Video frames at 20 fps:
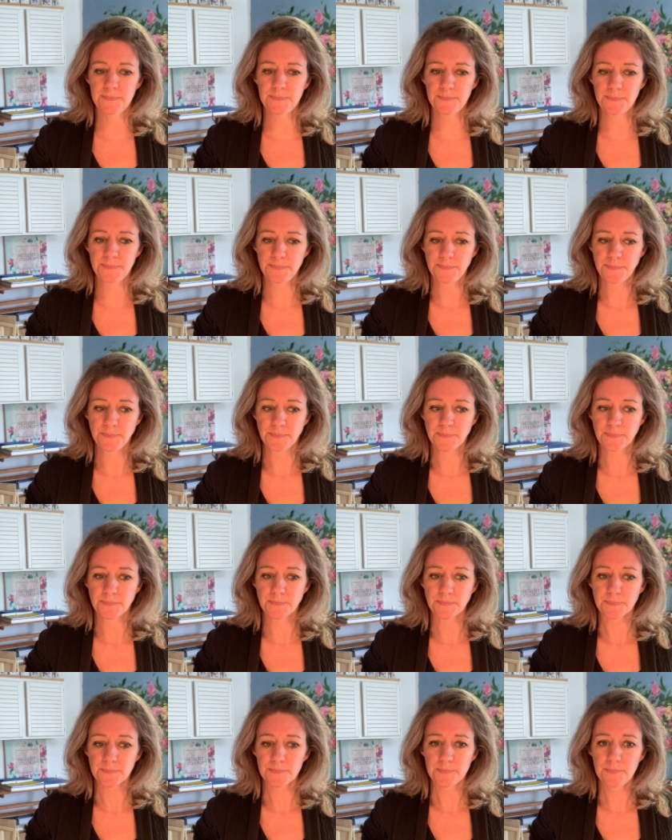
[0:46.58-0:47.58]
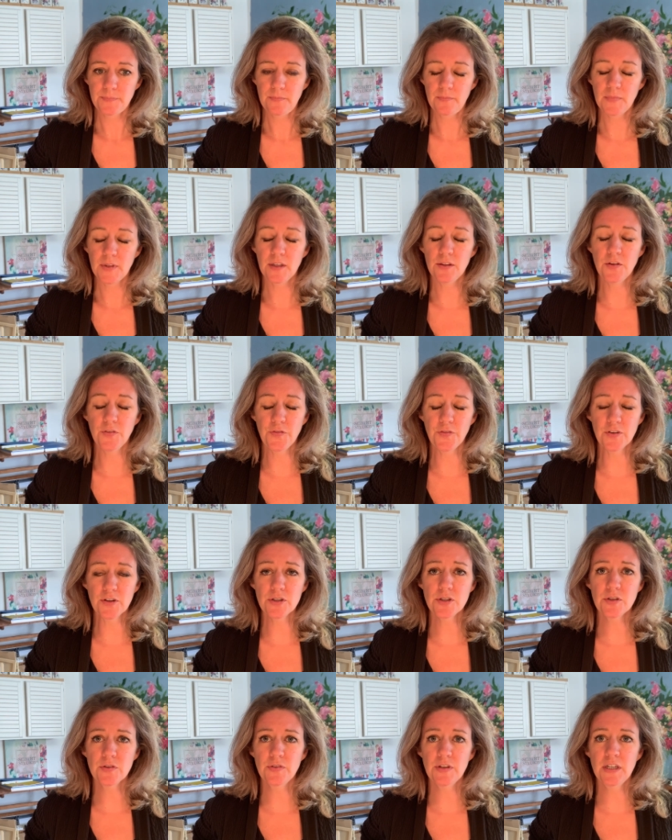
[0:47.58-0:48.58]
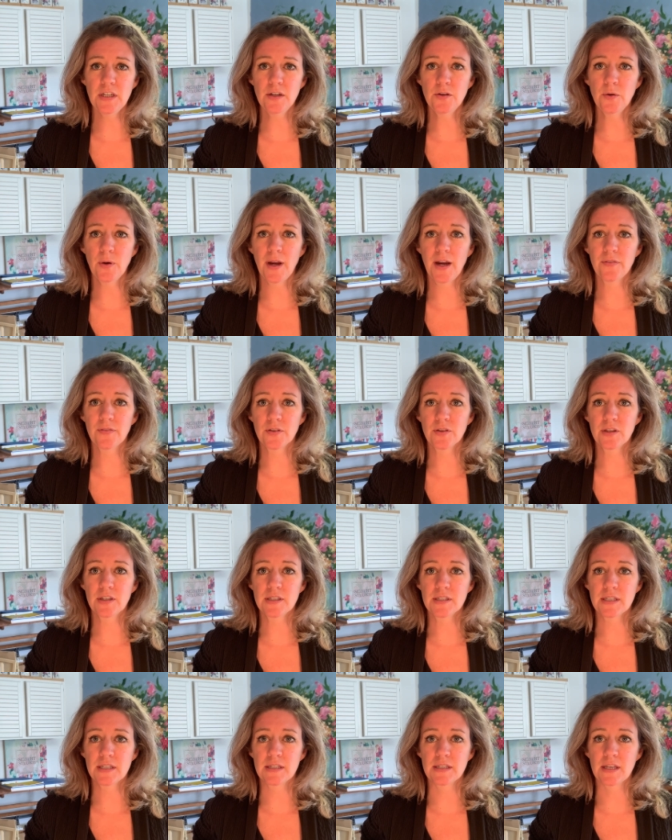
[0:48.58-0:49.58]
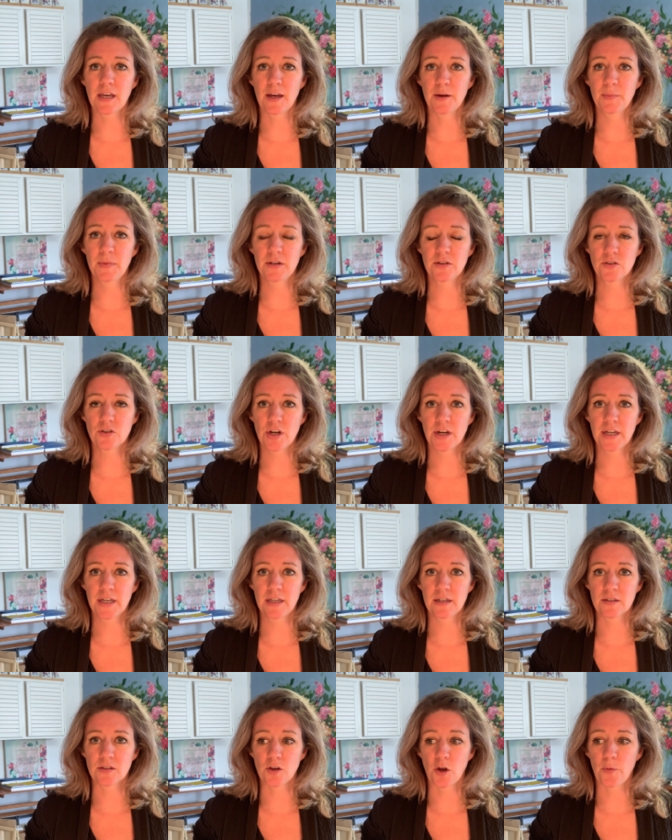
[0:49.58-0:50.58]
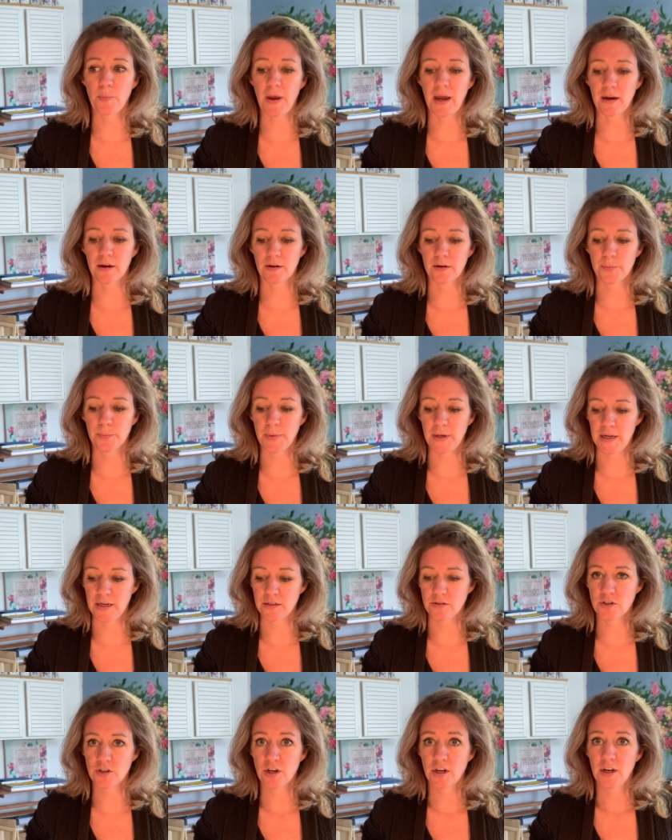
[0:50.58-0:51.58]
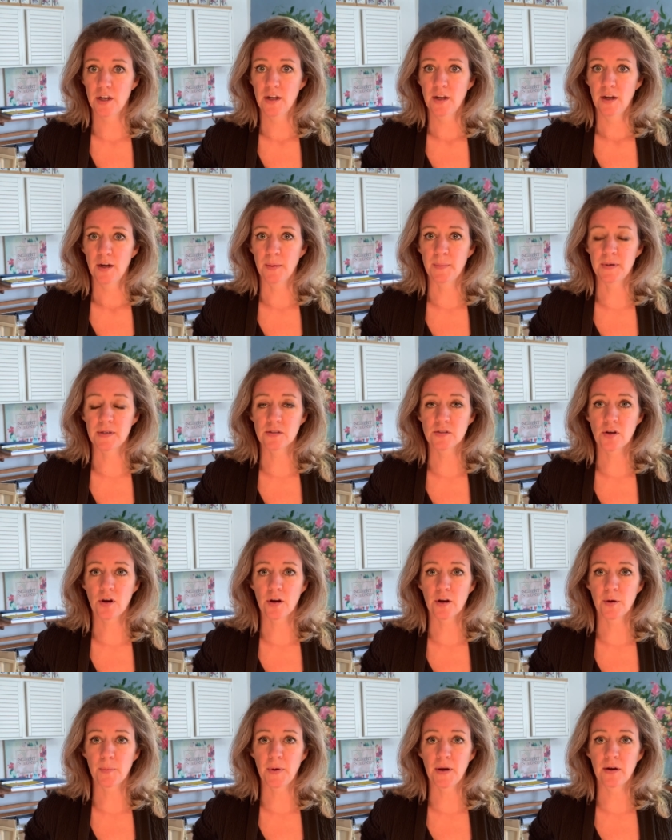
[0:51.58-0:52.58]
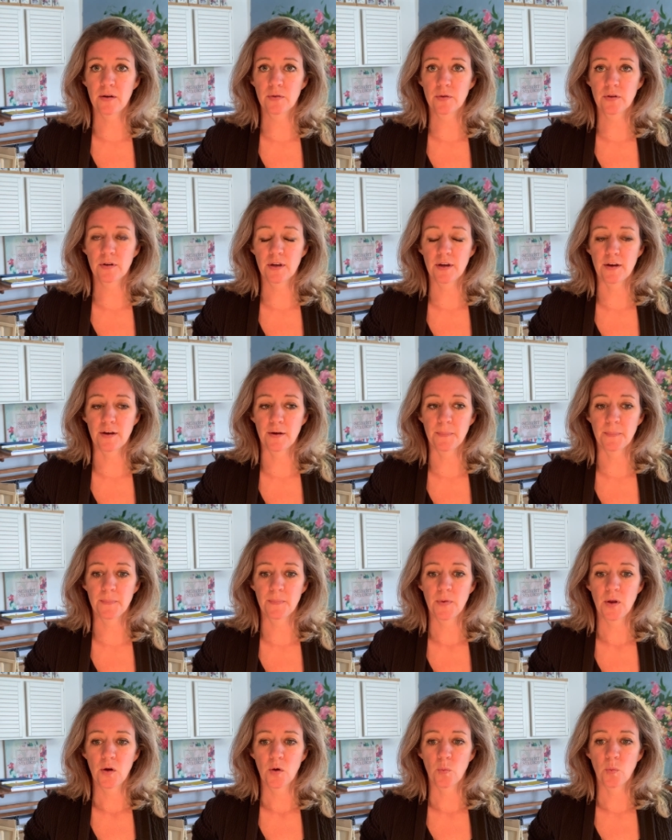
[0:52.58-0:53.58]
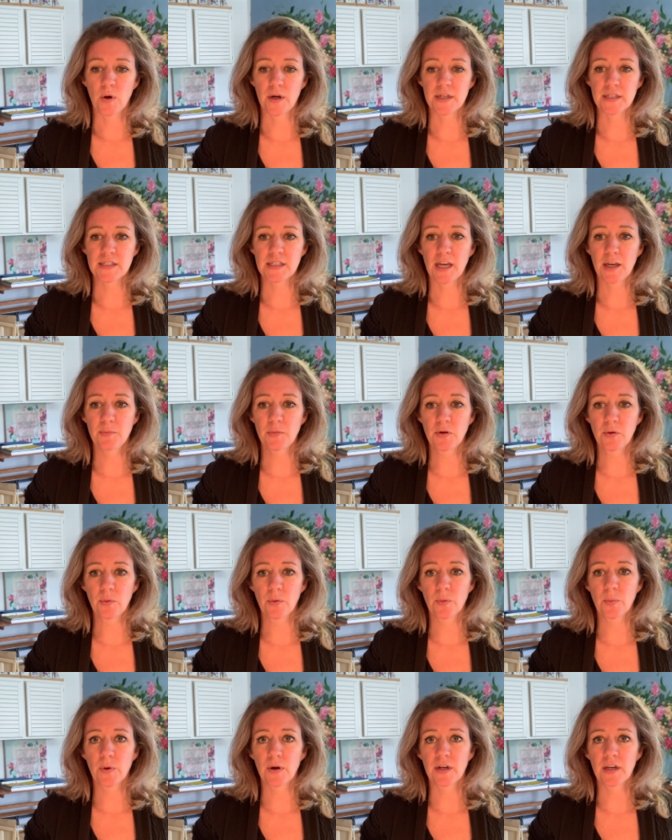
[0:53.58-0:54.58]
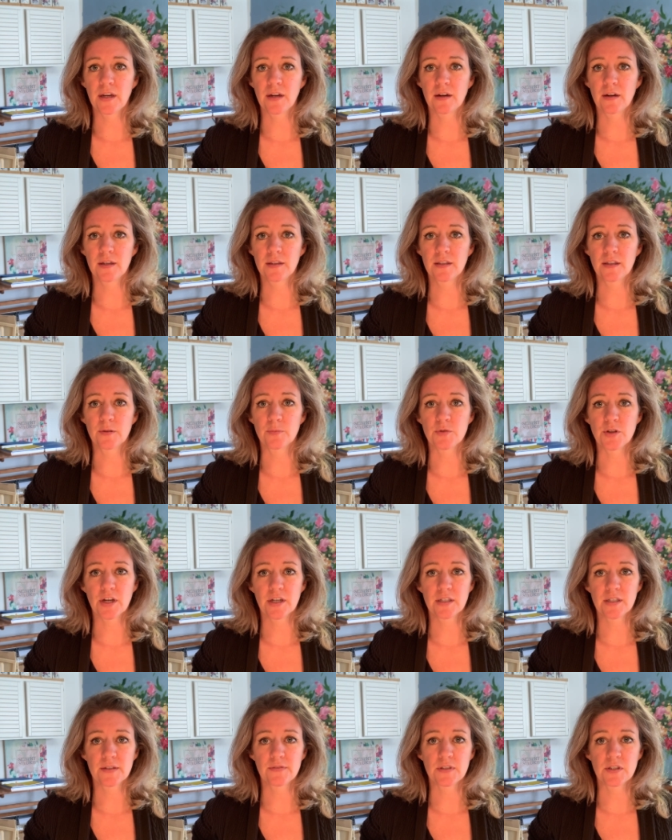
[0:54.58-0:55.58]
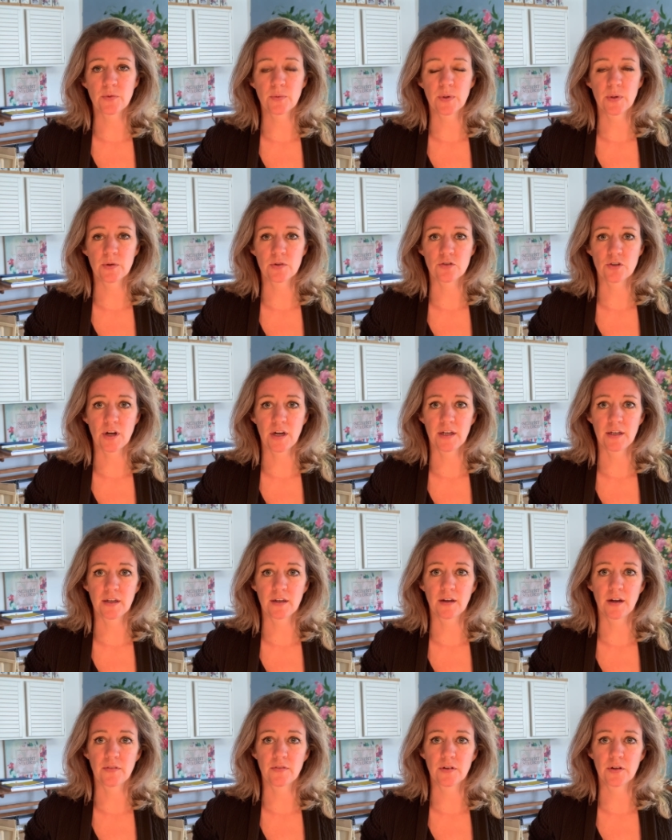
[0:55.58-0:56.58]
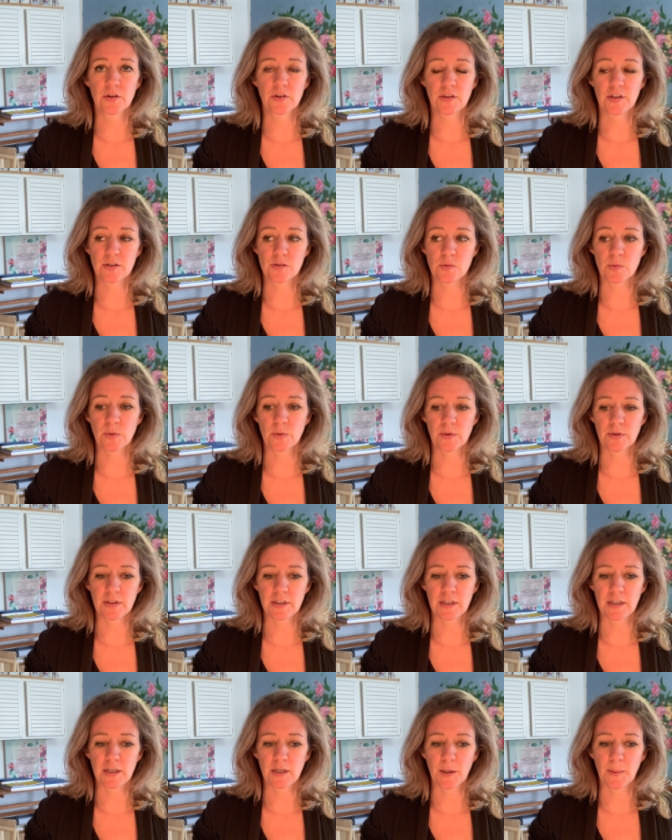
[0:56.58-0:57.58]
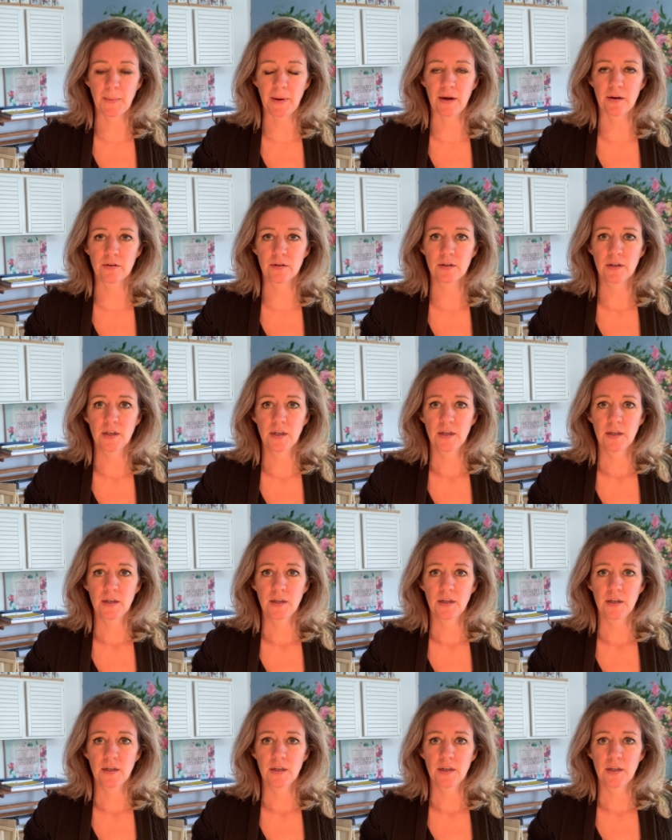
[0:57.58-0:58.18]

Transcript: the first video after this is I'm going to try and get us all back on page. I'm going to talk about um, what assignment we're working on, the objectives that we were trying to cover, things we were thinking about,